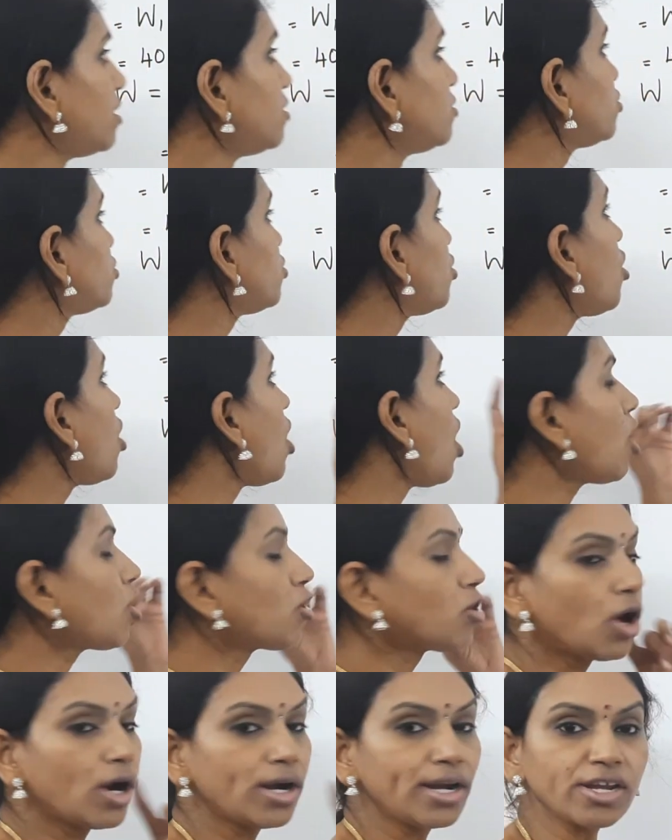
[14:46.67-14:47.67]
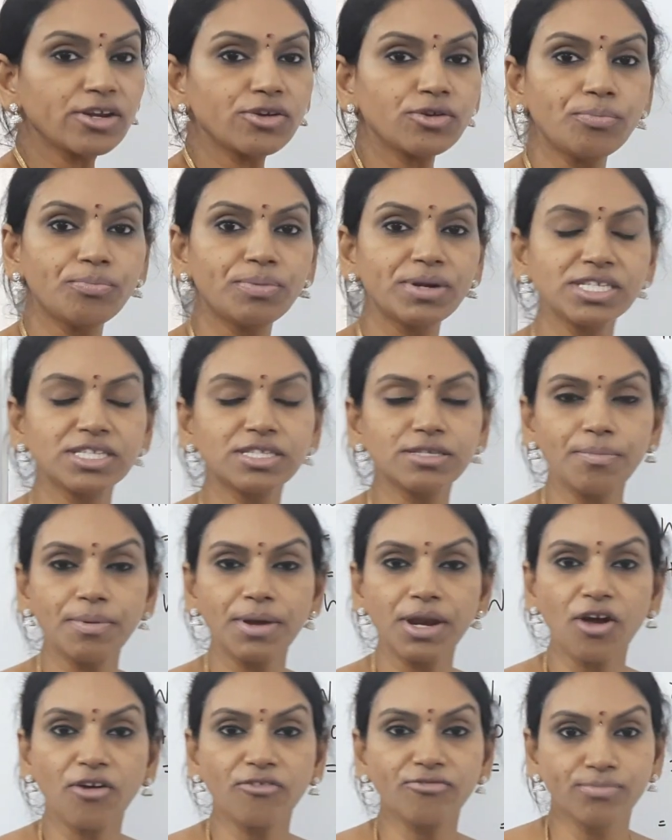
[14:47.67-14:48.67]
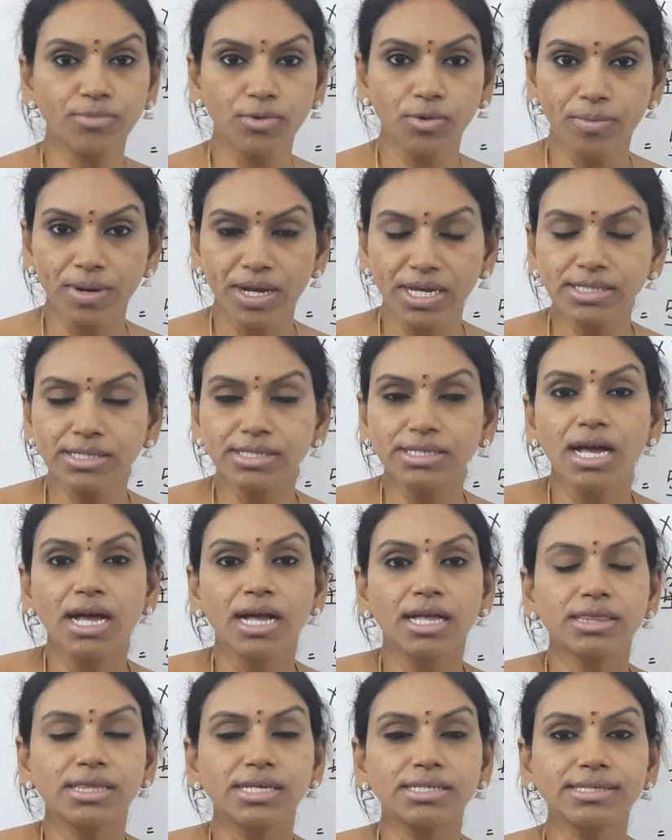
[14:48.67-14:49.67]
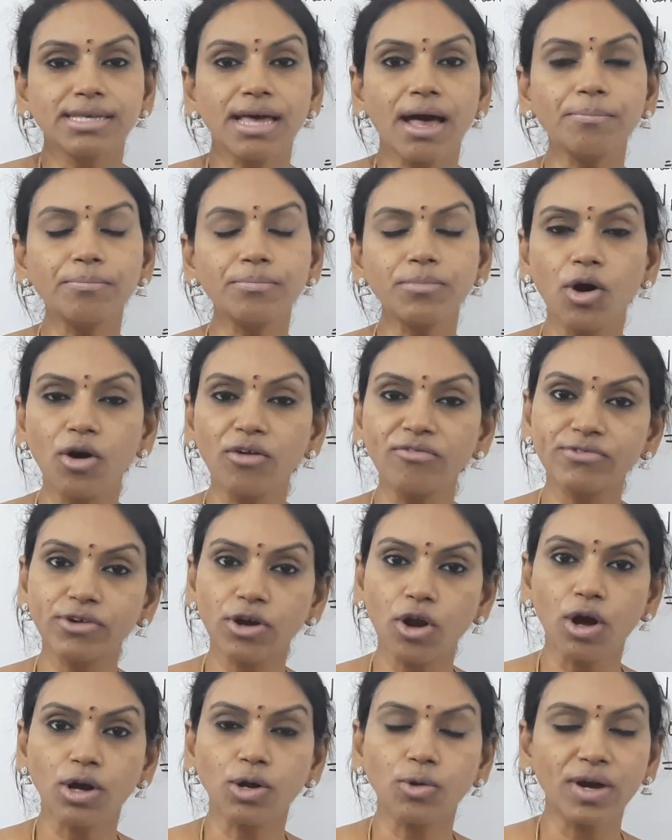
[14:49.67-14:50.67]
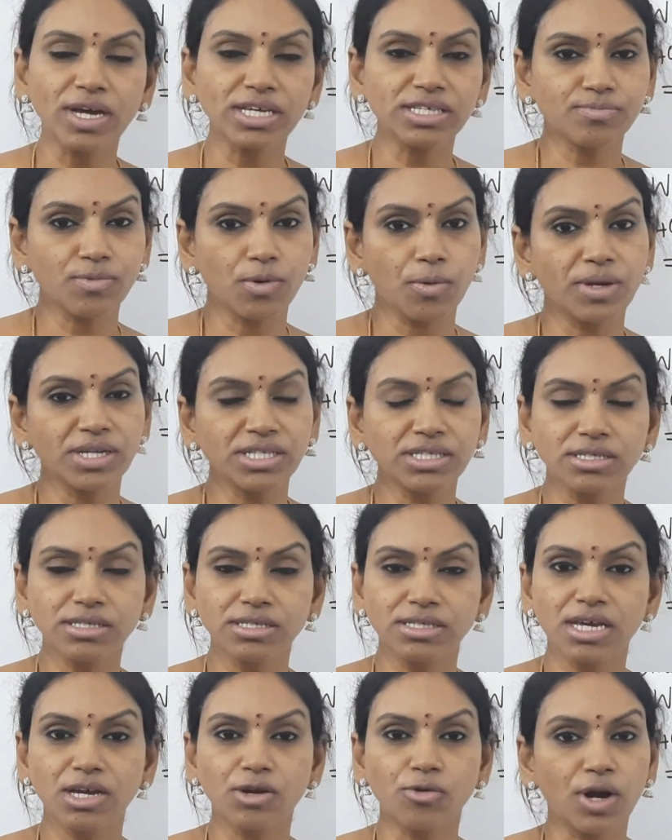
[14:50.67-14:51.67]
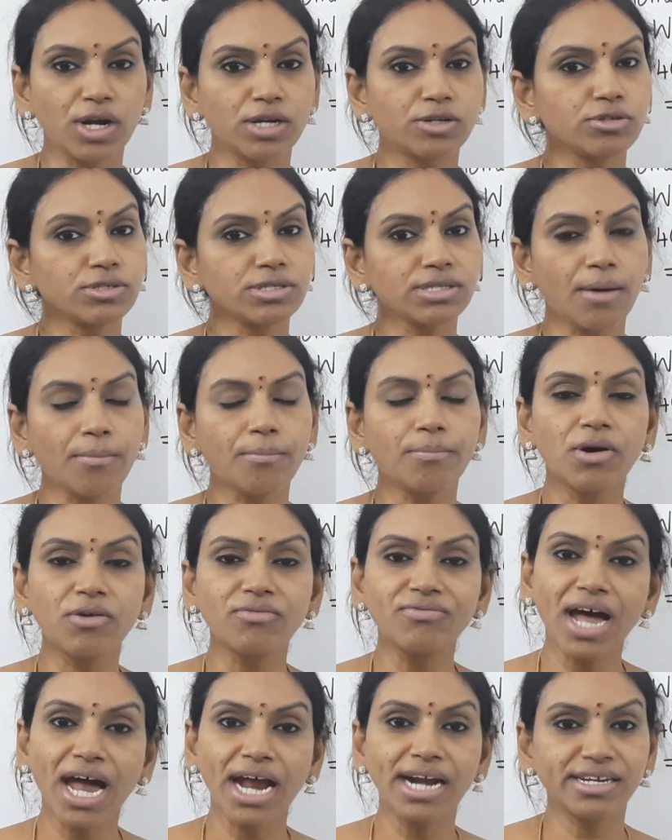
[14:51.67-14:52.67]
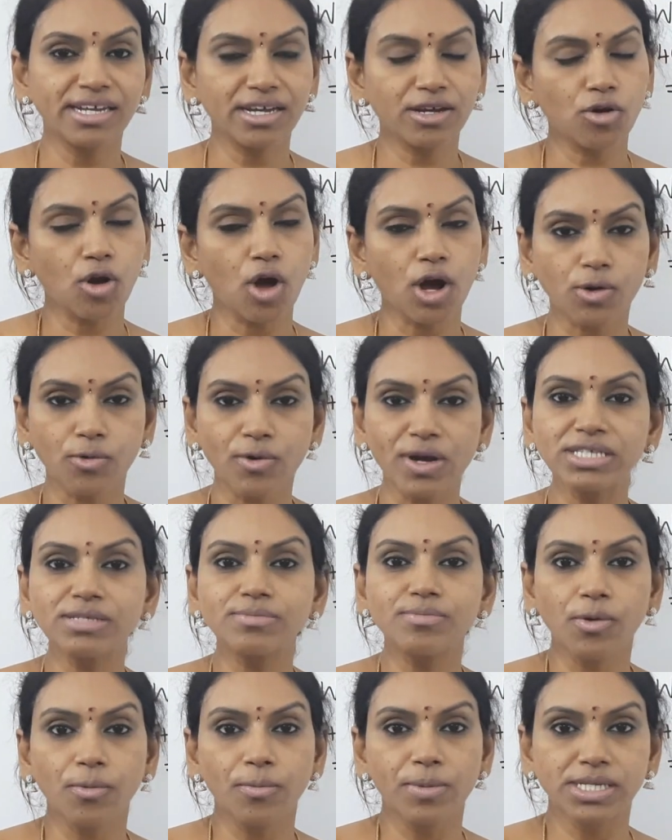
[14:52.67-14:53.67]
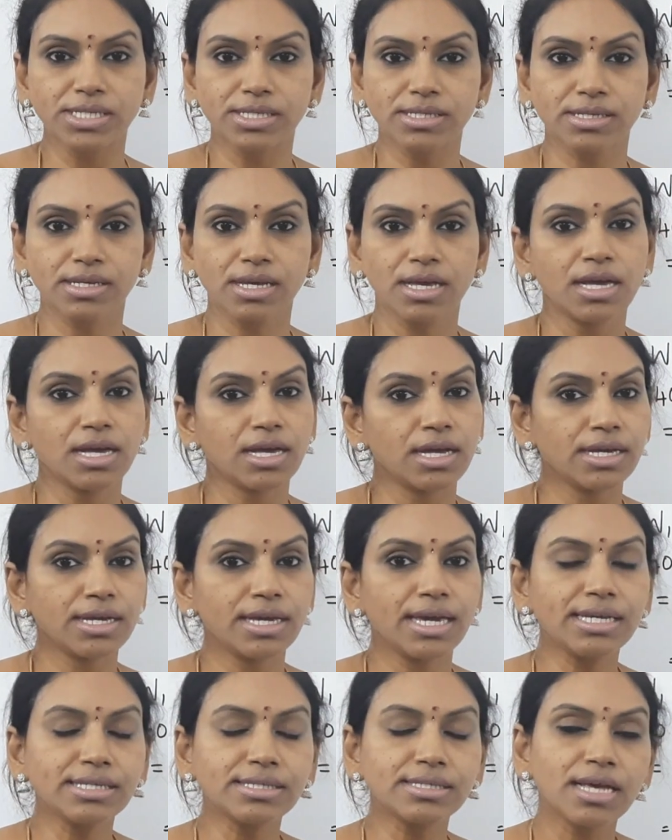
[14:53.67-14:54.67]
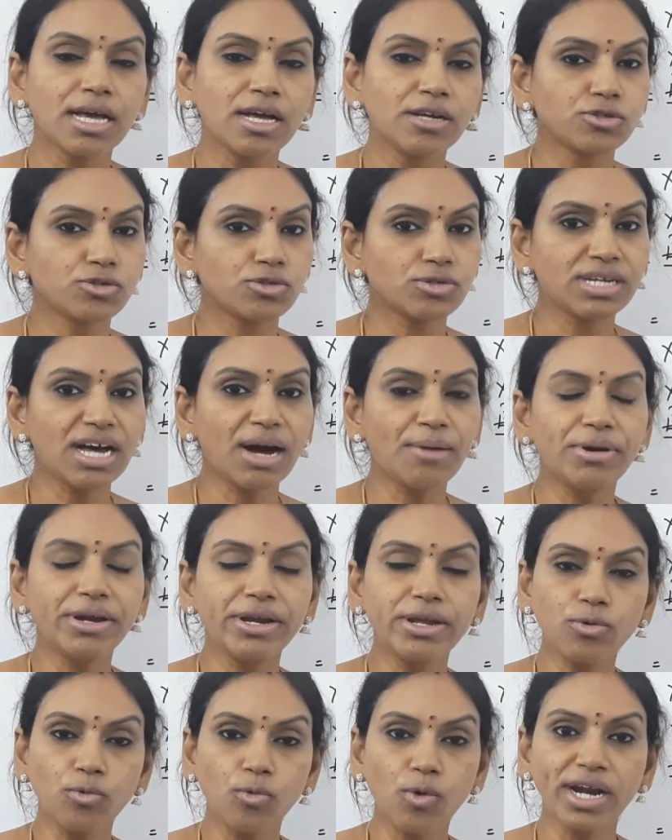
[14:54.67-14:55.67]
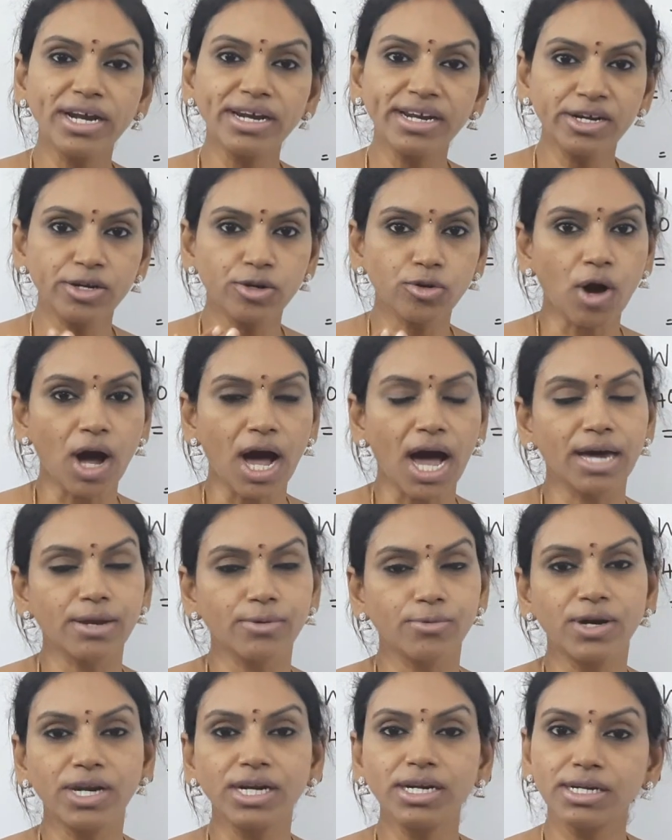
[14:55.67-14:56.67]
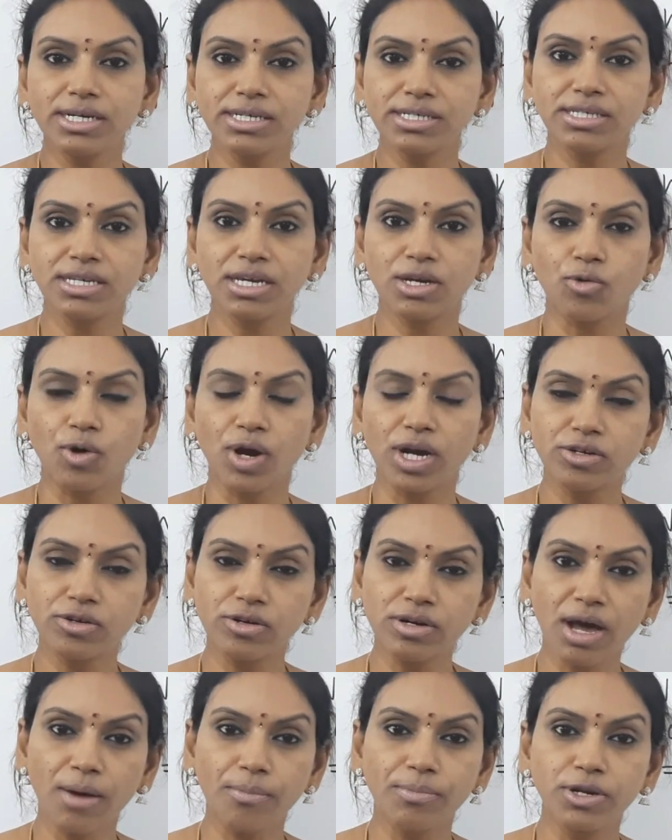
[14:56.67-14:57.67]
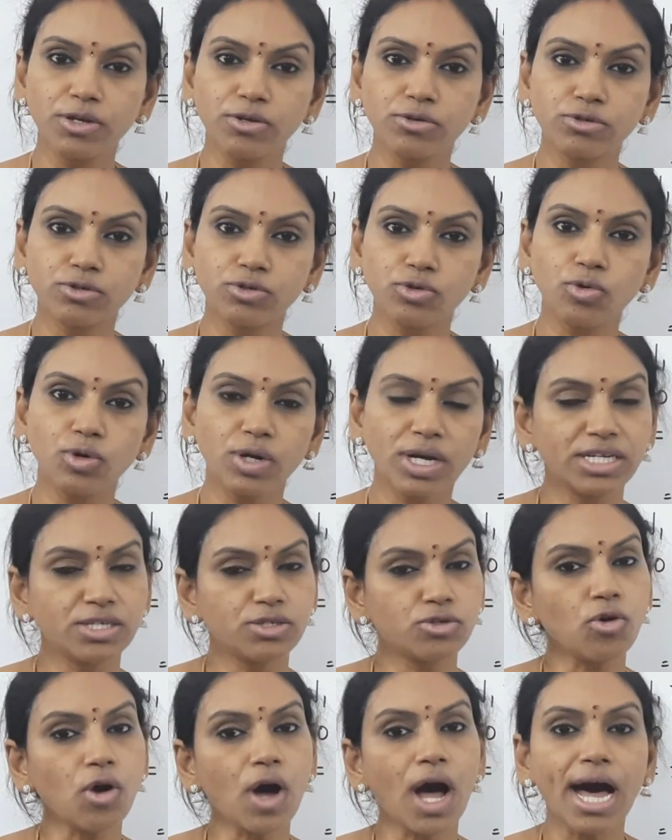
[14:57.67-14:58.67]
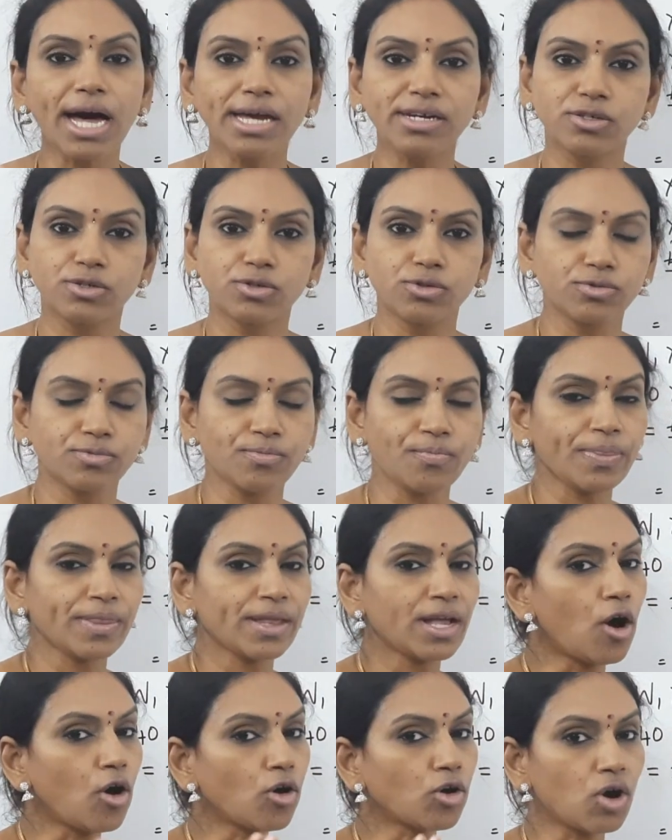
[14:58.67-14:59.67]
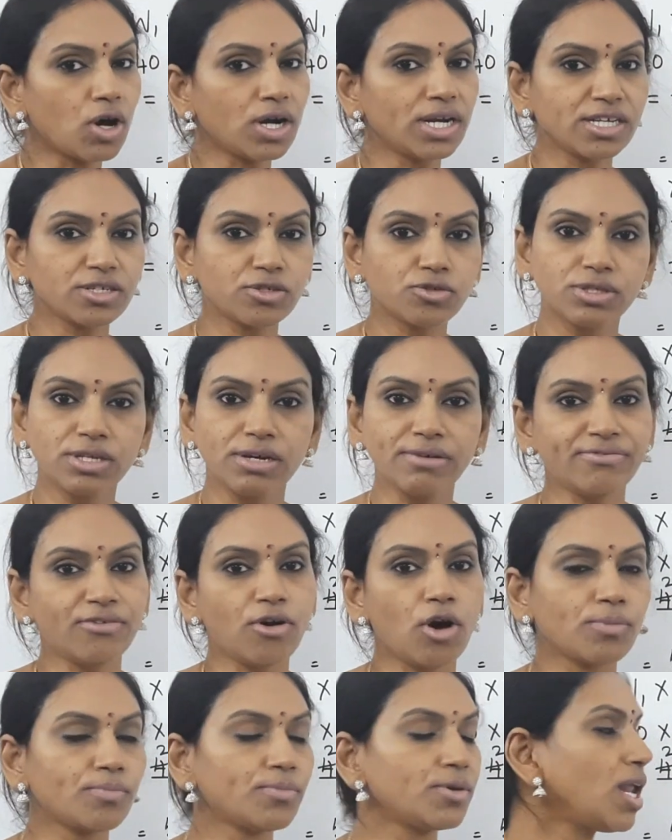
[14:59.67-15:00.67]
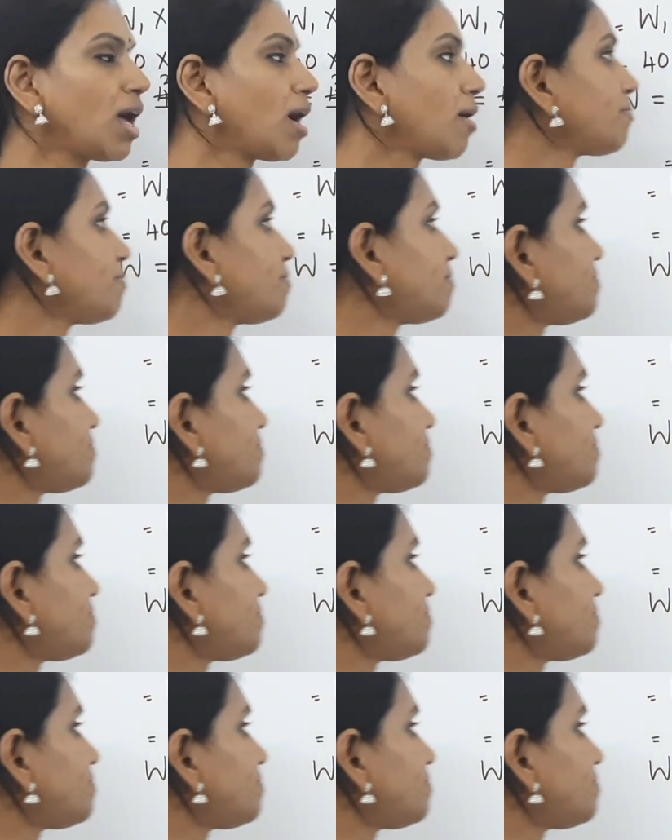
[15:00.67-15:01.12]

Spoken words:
So according to principle of moments, the sum of clockwise moments is equal to sum of anti-clockwise moments. Yes, so W1 into R1 is equal to W2 into R2 according to the formula.